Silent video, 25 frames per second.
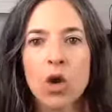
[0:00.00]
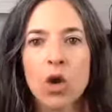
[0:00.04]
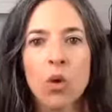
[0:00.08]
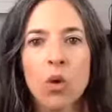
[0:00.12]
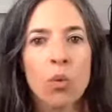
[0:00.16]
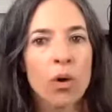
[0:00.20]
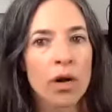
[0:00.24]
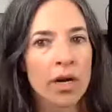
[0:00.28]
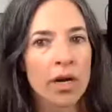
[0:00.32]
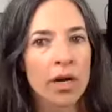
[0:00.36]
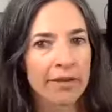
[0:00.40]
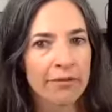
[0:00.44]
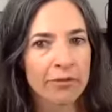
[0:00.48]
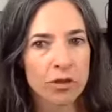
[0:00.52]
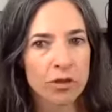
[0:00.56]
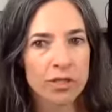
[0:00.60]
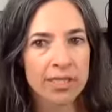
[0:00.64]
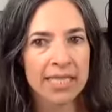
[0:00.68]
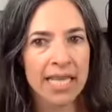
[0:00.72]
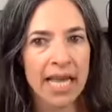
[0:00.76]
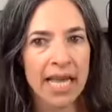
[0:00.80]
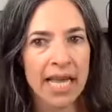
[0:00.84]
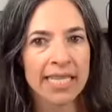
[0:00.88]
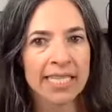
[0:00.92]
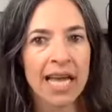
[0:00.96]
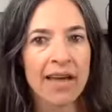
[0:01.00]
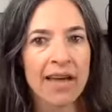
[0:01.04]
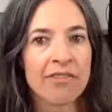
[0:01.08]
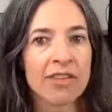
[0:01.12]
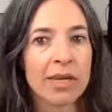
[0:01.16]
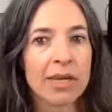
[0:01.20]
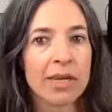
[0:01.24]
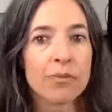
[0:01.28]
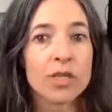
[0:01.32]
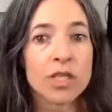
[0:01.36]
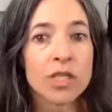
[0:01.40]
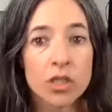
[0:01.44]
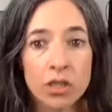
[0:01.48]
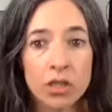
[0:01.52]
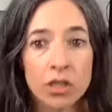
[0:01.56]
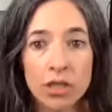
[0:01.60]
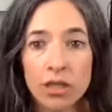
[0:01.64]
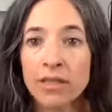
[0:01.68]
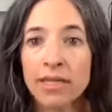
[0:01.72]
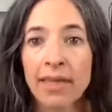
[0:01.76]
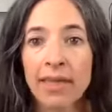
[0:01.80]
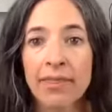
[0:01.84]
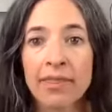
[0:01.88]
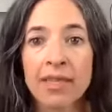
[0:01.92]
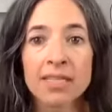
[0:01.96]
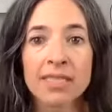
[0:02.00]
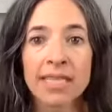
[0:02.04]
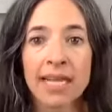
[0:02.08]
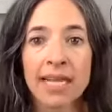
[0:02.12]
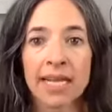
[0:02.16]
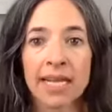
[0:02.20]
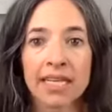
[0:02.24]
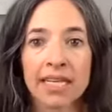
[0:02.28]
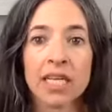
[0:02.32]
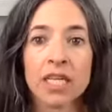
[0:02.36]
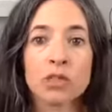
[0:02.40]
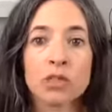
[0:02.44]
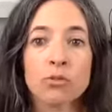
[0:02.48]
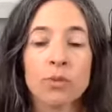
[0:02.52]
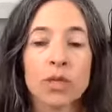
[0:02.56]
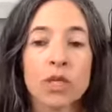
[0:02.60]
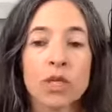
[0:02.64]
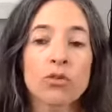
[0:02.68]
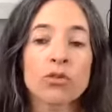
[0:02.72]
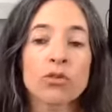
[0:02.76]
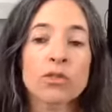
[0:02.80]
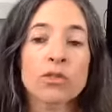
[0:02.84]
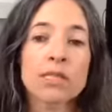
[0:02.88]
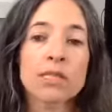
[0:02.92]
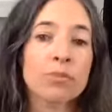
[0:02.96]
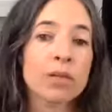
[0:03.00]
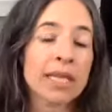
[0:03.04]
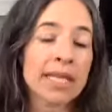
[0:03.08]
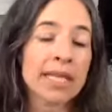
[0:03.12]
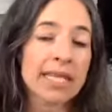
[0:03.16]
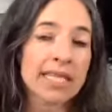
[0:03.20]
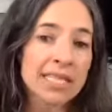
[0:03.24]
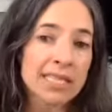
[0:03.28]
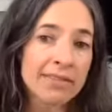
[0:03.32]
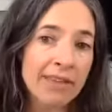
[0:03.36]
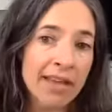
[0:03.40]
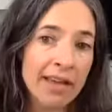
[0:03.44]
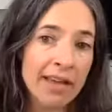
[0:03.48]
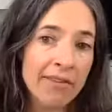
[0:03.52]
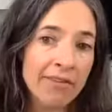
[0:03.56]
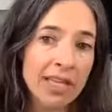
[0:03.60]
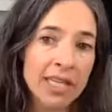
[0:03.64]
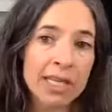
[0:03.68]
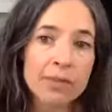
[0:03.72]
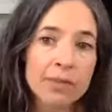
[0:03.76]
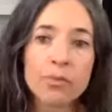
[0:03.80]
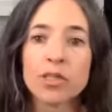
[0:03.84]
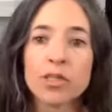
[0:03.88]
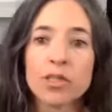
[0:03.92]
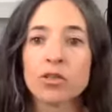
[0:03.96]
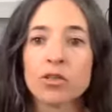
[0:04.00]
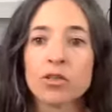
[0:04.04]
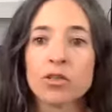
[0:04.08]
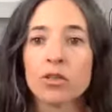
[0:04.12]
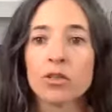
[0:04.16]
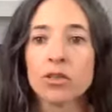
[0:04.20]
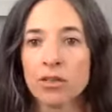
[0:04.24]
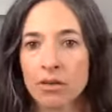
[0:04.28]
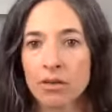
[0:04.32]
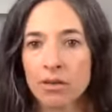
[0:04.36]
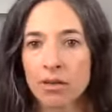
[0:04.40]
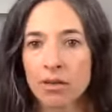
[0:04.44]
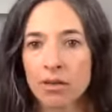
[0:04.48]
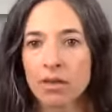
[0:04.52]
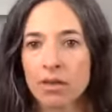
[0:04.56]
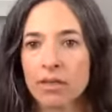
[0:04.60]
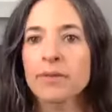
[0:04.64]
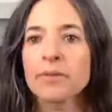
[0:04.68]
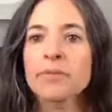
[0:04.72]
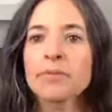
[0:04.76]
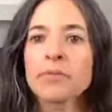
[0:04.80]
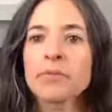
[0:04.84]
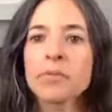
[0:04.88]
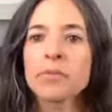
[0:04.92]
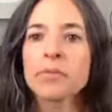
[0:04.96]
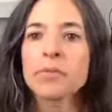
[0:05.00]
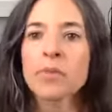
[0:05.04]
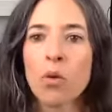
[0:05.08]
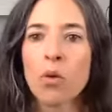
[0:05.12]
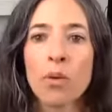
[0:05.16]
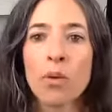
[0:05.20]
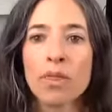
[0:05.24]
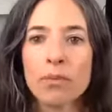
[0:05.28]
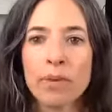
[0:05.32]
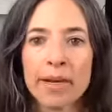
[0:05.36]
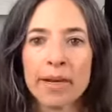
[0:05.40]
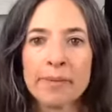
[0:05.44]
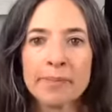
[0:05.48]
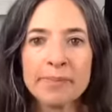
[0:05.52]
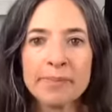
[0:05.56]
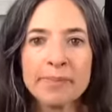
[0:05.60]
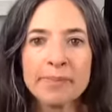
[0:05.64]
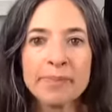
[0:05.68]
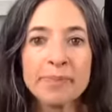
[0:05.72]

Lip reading: work if you decide to have an epidural? Can these techniques be used in place of having an epidural, or with one?